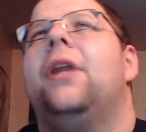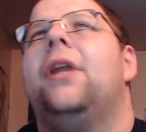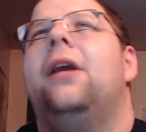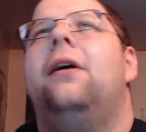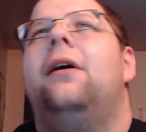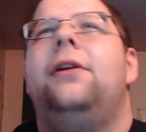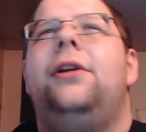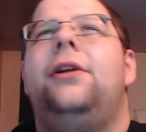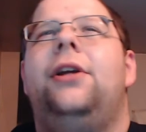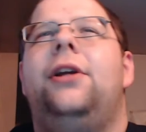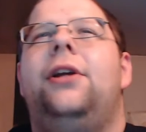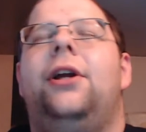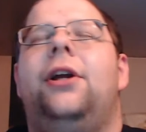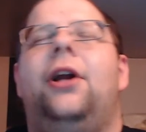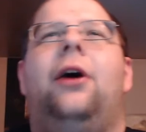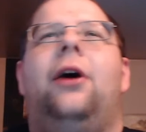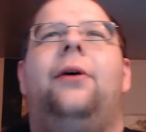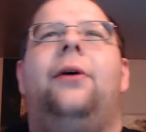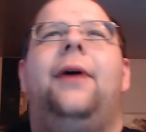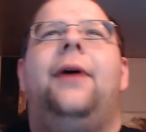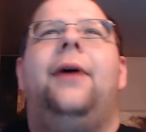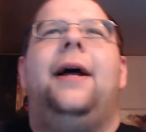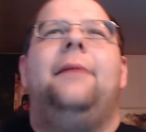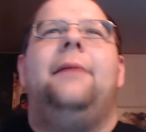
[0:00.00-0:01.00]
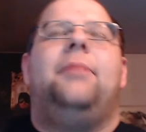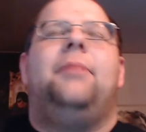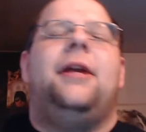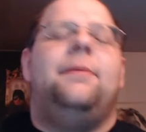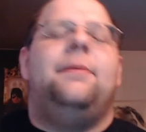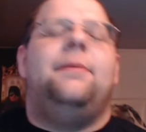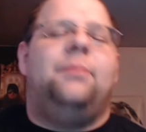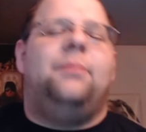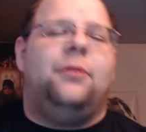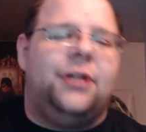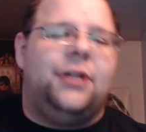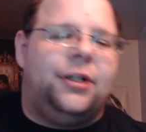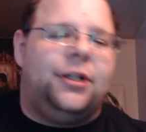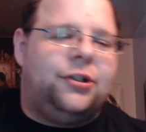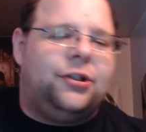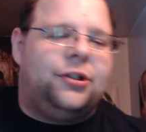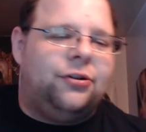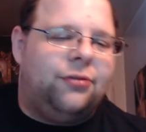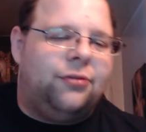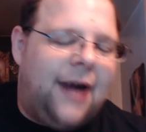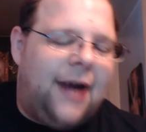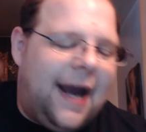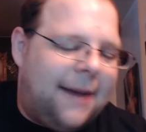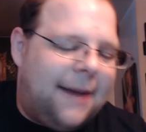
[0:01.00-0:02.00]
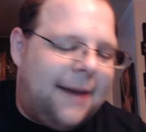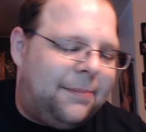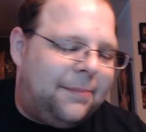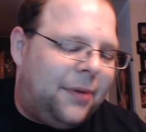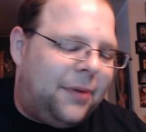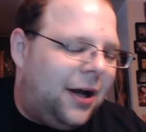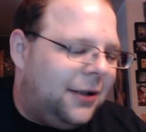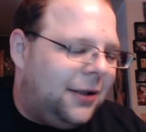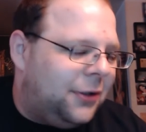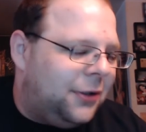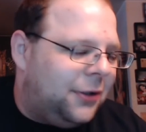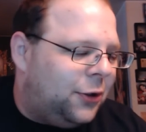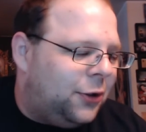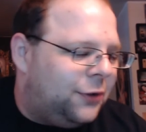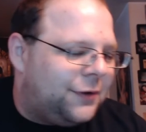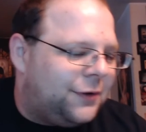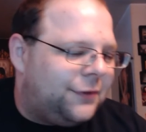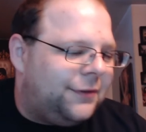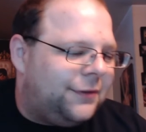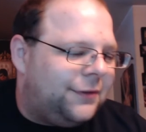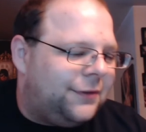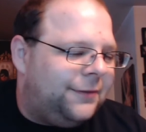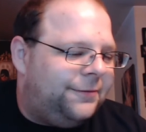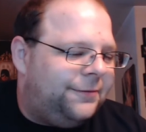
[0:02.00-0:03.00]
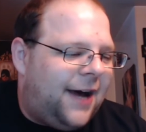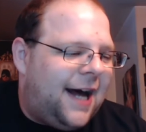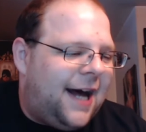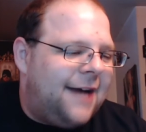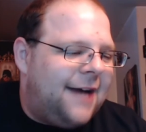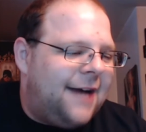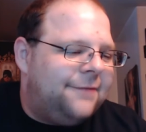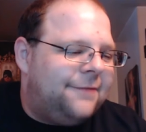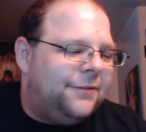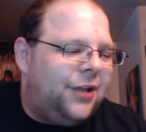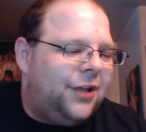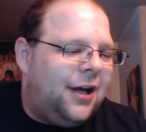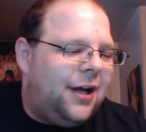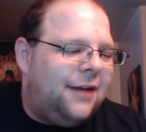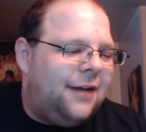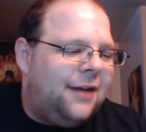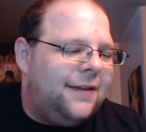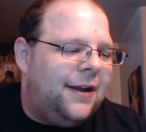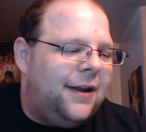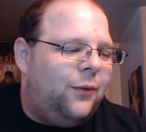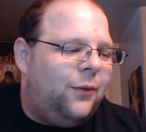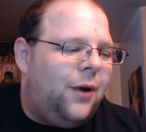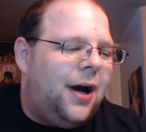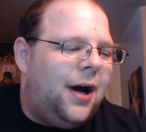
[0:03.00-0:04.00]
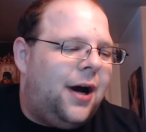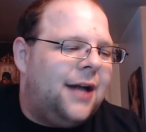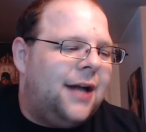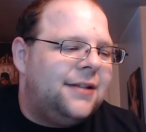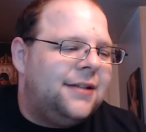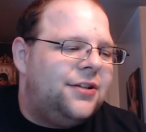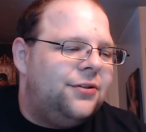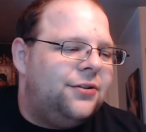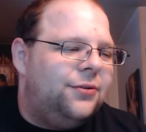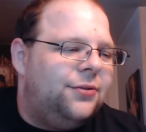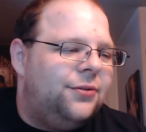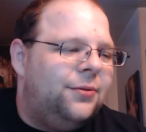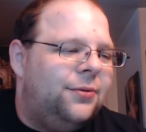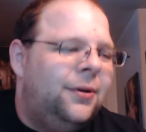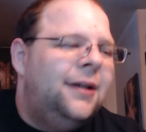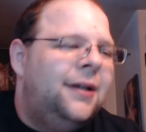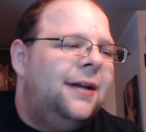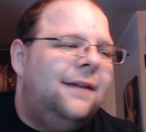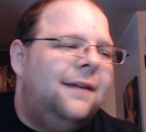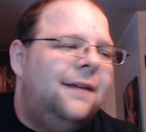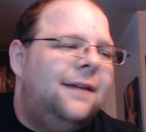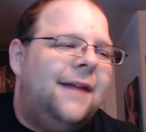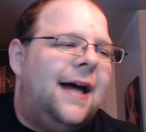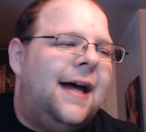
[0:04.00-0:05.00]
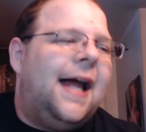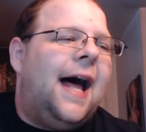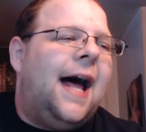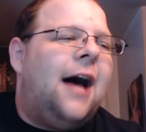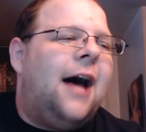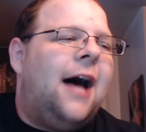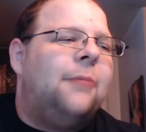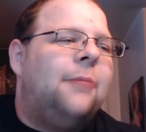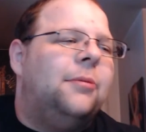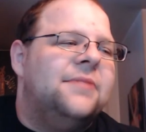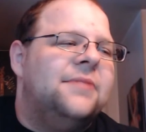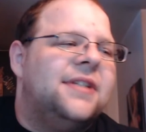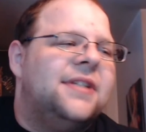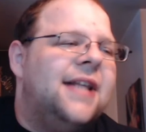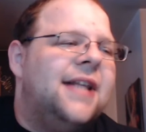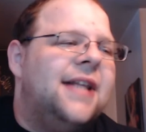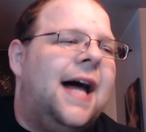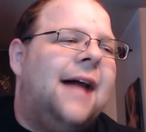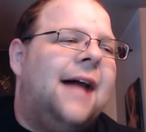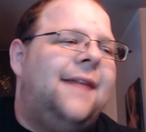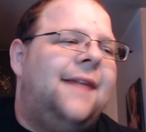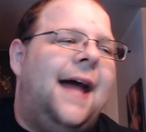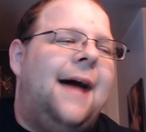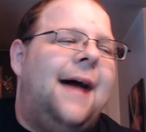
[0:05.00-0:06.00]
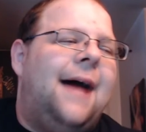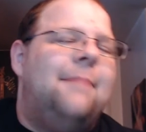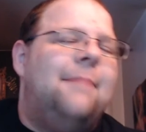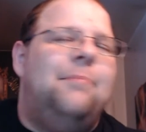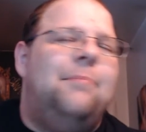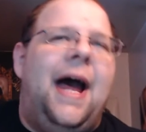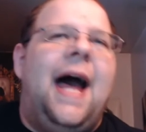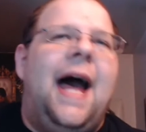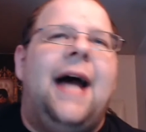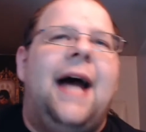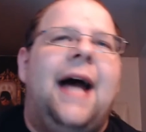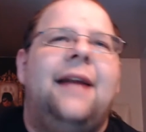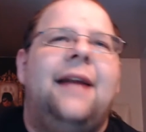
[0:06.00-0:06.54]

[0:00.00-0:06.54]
And people could crap all over Revival all they want to. That album's not that bad.